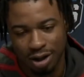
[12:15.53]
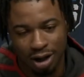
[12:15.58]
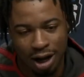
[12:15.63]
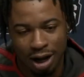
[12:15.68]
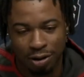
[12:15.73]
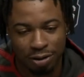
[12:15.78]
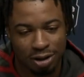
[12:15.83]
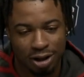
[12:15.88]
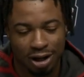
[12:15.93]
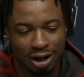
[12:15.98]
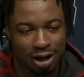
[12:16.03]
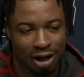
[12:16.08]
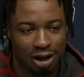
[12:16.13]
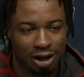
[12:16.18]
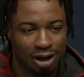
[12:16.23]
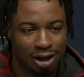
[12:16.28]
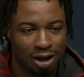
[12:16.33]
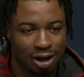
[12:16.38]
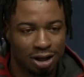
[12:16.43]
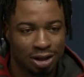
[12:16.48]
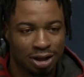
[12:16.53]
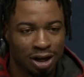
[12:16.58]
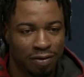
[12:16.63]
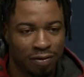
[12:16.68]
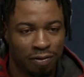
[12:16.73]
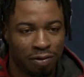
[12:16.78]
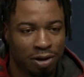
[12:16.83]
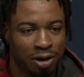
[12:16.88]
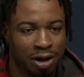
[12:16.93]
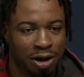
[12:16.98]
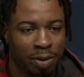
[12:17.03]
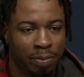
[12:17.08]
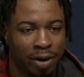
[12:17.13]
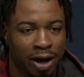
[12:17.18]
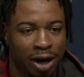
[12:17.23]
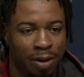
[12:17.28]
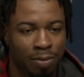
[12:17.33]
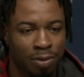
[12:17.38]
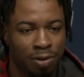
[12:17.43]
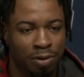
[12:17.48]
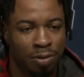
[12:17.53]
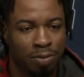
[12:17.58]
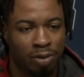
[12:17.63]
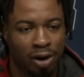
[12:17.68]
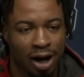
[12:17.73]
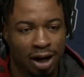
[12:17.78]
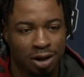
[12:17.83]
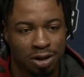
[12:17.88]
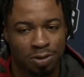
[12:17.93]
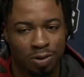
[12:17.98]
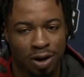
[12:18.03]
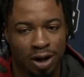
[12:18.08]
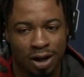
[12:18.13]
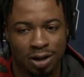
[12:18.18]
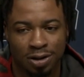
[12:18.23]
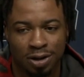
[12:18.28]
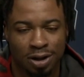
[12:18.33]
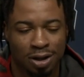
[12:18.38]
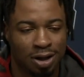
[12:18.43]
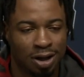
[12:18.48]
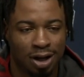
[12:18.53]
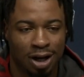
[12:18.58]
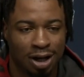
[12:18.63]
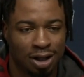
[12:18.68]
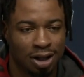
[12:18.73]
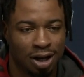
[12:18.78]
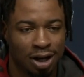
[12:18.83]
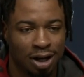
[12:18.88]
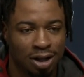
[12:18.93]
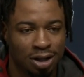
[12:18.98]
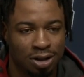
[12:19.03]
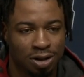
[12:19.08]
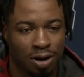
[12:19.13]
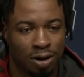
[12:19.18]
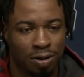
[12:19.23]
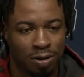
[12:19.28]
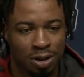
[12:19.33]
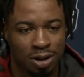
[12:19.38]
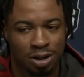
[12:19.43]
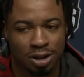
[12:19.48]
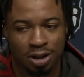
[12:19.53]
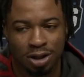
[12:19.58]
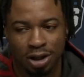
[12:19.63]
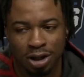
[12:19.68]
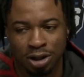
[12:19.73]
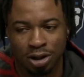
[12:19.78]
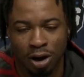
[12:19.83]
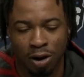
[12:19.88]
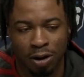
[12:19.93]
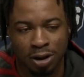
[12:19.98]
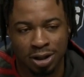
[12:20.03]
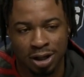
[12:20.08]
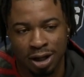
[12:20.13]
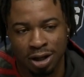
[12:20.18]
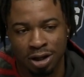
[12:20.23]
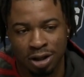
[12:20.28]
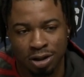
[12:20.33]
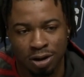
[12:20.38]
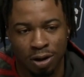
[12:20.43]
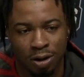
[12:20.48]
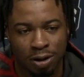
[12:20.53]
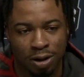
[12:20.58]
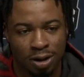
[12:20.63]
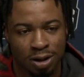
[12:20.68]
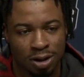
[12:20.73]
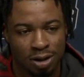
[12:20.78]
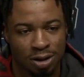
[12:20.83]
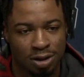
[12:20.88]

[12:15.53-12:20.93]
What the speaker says: I don't think he's never really in a bad mood practice-wise or anything like that. He's always getting us going.